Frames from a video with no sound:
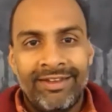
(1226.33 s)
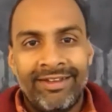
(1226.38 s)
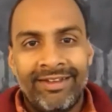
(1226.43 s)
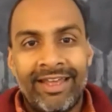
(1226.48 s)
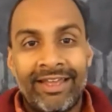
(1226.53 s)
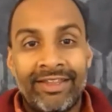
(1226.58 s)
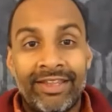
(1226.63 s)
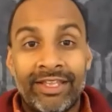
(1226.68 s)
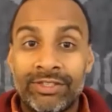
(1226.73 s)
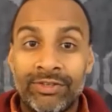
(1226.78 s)

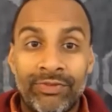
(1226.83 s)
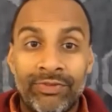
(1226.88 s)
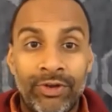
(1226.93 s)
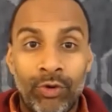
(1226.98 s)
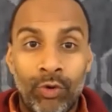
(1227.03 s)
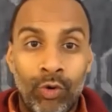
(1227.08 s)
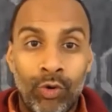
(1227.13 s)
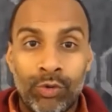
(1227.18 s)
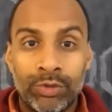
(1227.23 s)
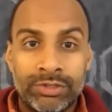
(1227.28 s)
Now that's a very
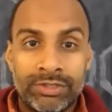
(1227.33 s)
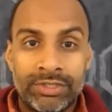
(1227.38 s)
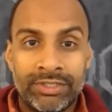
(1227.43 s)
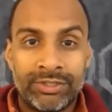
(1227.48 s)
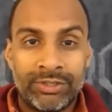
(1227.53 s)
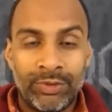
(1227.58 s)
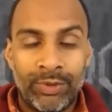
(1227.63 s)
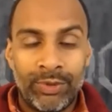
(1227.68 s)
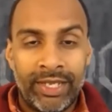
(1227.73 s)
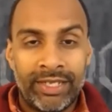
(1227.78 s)
awkward
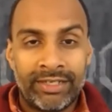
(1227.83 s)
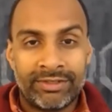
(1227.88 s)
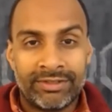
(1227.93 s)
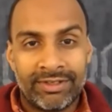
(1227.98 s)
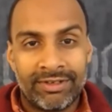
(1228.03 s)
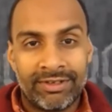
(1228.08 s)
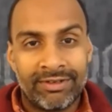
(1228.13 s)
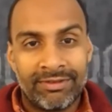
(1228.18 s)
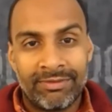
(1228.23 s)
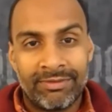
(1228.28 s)
situation.
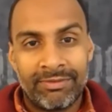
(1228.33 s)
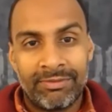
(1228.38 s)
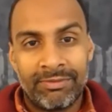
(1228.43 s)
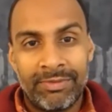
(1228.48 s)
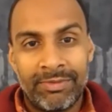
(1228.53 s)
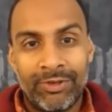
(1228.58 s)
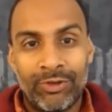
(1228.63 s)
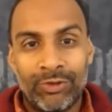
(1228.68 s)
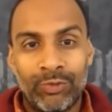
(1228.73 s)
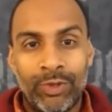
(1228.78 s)

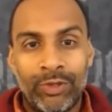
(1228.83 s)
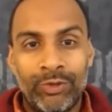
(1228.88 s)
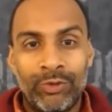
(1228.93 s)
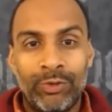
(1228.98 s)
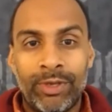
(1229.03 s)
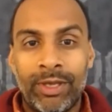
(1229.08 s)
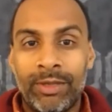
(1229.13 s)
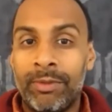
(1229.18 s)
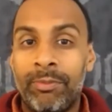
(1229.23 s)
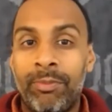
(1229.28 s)
Because when
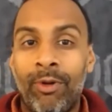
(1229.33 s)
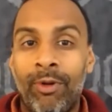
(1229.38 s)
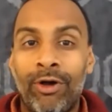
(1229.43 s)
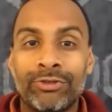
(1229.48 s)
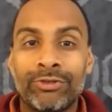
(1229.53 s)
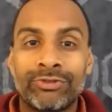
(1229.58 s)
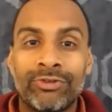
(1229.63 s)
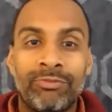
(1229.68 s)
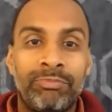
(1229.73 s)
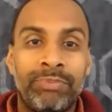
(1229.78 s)
you have a
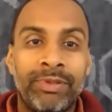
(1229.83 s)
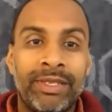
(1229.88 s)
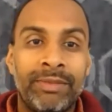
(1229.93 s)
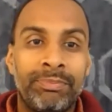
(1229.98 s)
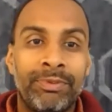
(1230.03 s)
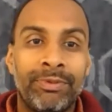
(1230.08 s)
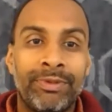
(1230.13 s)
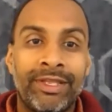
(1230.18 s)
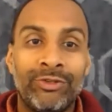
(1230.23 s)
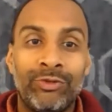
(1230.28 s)
boss of
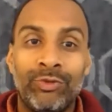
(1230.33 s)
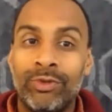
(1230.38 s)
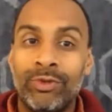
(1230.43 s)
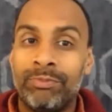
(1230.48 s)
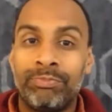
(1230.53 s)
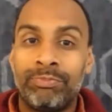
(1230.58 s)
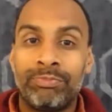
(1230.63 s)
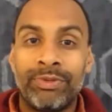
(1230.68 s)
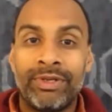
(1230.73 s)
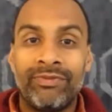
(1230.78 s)
people that you
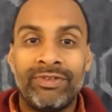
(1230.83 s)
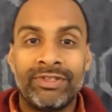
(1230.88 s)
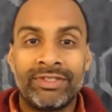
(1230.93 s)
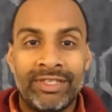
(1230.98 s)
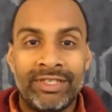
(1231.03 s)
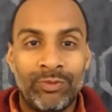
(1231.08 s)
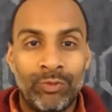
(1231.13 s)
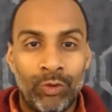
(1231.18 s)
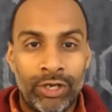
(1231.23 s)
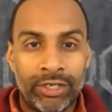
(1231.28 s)
were
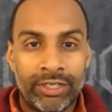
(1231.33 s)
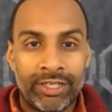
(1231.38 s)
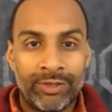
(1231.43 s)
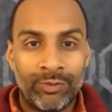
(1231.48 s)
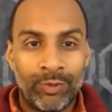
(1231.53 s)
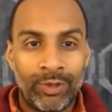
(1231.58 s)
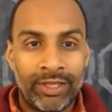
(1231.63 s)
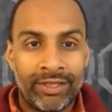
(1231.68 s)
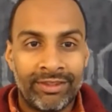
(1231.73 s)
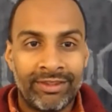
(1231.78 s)
previously working
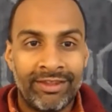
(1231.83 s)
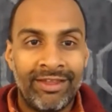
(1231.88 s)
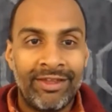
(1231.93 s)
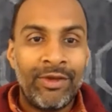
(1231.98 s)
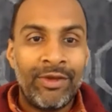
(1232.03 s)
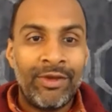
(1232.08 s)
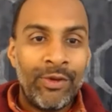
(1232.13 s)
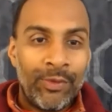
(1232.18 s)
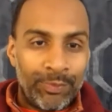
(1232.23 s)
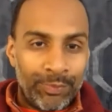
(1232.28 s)
with,
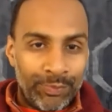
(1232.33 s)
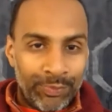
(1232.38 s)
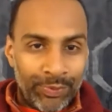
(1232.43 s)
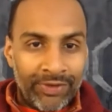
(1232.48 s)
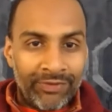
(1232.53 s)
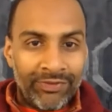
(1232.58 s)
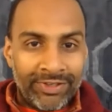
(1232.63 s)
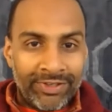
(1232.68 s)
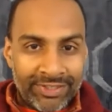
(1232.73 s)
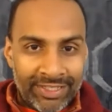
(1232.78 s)

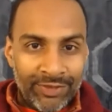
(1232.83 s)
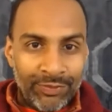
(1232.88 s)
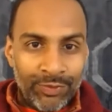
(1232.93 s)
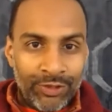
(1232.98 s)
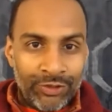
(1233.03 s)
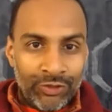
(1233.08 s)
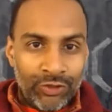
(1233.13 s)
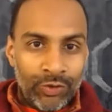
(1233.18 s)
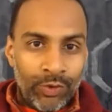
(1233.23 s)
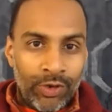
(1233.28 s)
previously
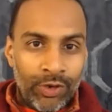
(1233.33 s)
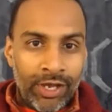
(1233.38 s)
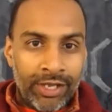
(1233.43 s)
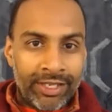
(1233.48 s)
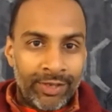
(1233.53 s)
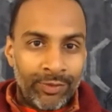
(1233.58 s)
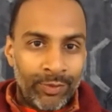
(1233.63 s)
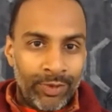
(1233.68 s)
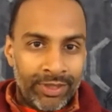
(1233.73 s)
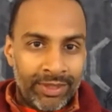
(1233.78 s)
when you're
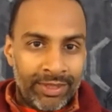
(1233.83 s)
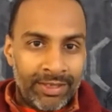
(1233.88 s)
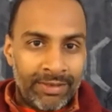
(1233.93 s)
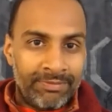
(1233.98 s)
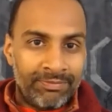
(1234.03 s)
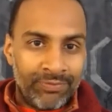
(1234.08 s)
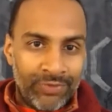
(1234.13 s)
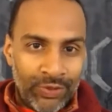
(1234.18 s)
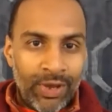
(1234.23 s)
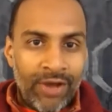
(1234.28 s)
working with
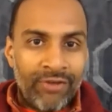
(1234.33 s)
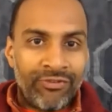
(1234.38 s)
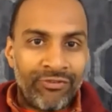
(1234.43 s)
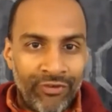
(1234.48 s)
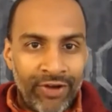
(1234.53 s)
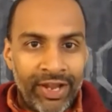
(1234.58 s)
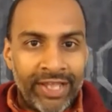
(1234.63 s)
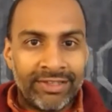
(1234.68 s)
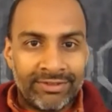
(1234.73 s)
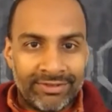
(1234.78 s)
them, you are
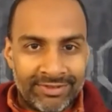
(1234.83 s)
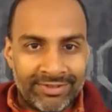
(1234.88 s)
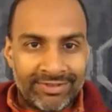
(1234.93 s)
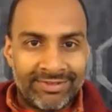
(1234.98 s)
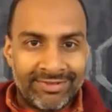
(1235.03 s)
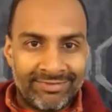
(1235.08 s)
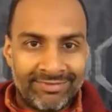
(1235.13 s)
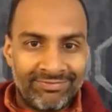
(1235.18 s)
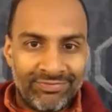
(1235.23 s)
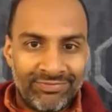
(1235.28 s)

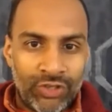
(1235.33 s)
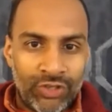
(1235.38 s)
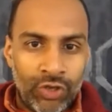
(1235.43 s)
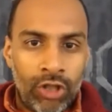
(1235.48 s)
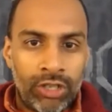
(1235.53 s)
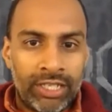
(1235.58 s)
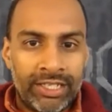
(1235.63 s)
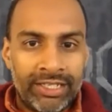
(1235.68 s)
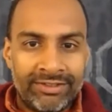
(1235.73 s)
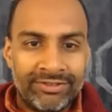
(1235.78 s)
friends,
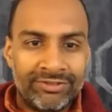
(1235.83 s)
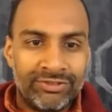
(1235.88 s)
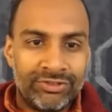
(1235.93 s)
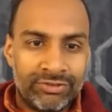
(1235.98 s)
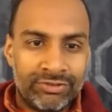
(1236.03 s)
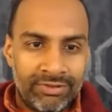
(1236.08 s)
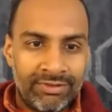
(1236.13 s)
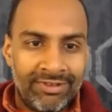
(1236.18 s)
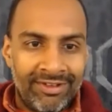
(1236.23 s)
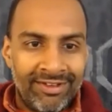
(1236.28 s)

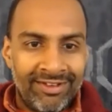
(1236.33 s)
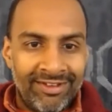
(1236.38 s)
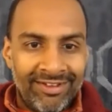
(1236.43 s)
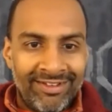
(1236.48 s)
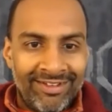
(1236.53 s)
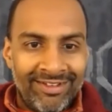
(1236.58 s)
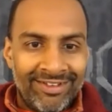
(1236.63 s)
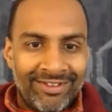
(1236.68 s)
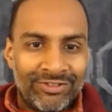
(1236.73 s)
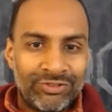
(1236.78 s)
colleagues.
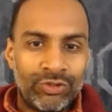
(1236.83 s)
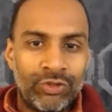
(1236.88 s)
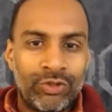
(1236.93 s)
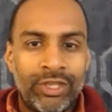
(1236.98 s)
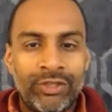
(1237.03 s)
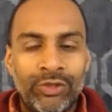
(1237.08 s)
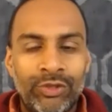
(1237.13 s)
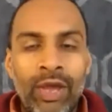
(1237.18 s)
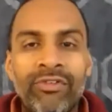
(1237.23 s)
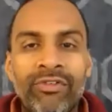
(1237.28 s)
So
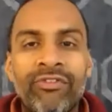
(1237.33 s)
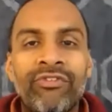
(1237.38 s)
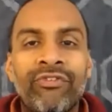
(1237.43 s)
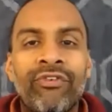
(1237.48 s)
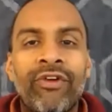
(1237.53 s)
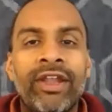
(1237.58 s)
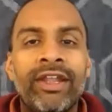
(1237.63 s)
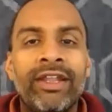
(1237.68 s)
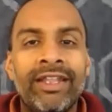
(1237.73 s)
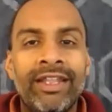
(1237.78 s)
then you have a
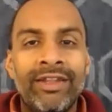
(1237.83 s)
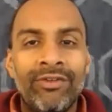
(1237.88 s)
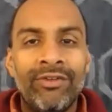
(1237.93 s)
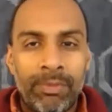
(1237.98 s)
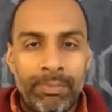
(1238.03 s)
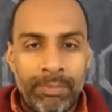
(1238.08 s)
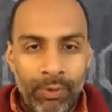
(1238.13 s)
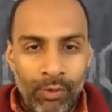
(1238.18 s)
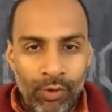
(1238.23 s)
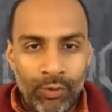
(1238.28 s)
friendly
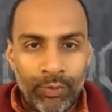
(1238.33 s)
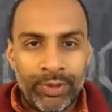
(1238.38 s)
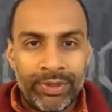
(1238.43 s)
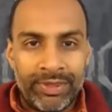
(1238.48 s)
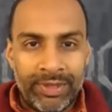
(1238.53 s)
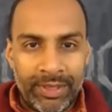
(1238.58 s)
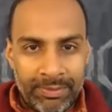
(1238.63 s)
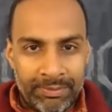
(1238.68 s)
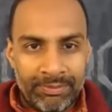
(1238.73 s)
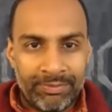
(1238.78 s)
rapport
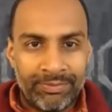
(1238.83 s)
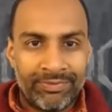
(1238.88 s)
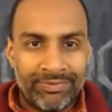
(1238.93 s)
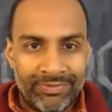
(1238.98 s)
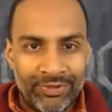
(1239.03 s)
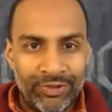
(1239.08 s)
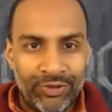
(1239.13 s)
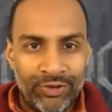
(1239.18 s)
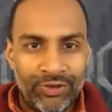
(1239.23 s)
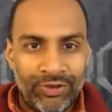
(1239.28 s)
with them,
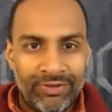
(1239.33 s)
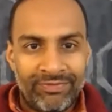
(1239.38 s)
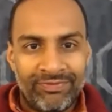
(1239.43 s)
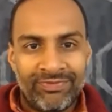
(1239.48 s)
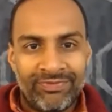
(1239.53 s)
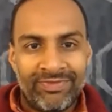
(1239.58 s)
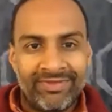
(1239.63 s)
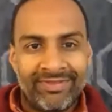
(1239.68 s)
you know?